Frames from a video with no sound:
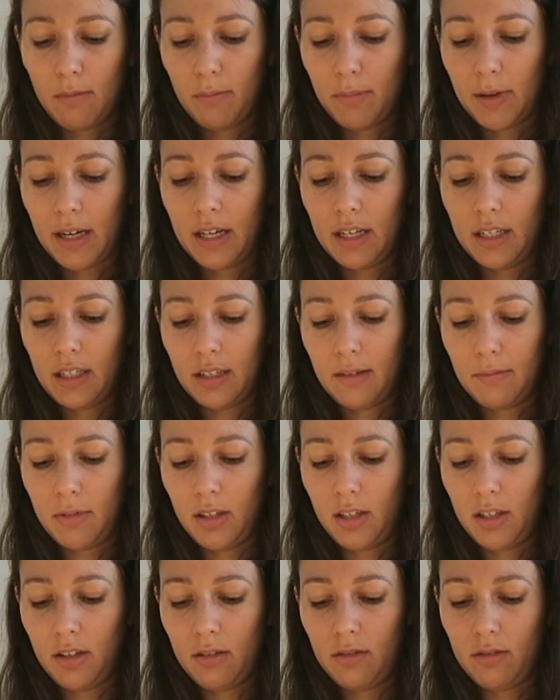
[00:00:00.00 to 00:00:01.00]
But
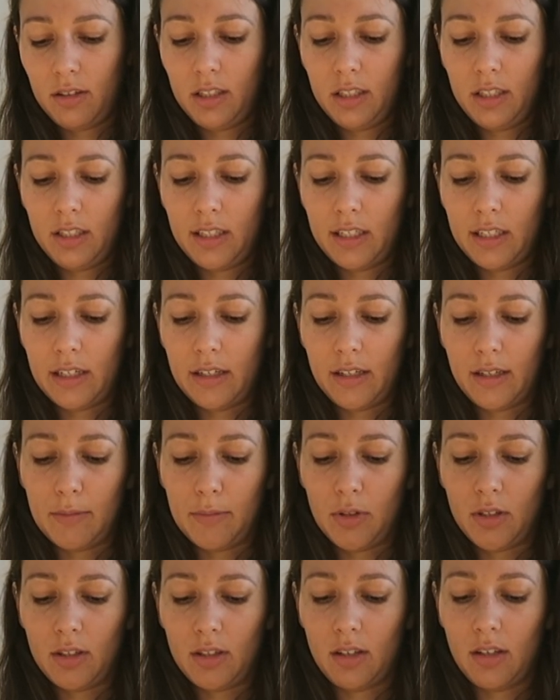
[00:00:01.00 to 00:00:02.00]
you know what?
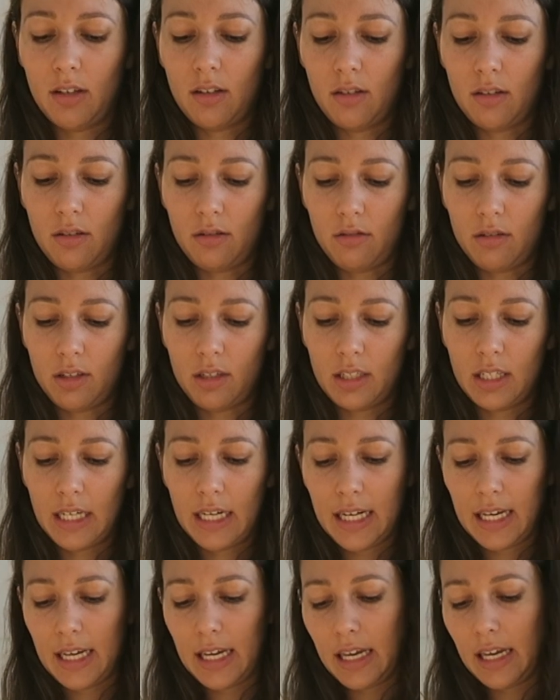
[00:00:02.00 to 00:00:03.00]
I'm just going to do it
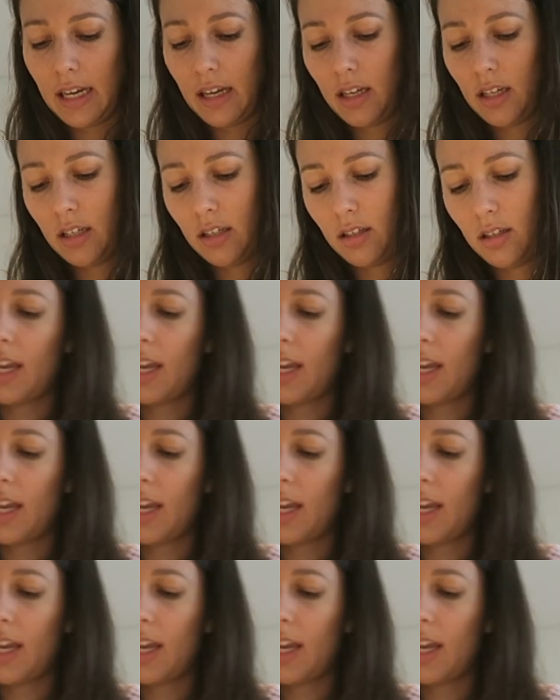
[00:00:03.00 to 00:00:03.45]
today.